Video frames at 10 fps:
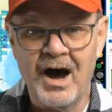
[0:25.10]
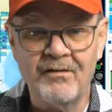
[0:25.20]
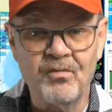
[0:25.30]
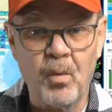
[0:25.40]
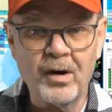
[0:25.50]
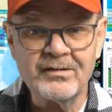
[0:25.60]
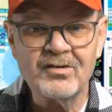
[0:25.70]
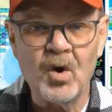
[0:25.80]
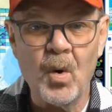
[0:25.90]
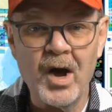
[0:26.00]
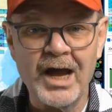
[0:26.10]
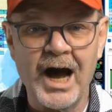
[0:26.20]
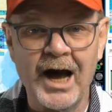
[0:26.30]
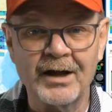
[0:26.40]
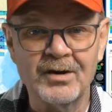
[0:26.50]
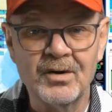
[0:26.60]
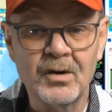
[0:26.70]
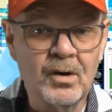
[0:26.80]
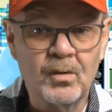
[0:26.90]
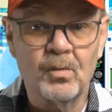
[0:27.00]
of what's going on
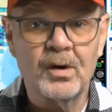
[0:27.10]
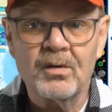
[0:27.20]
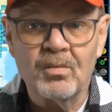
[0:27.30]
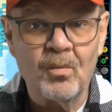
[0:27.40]
with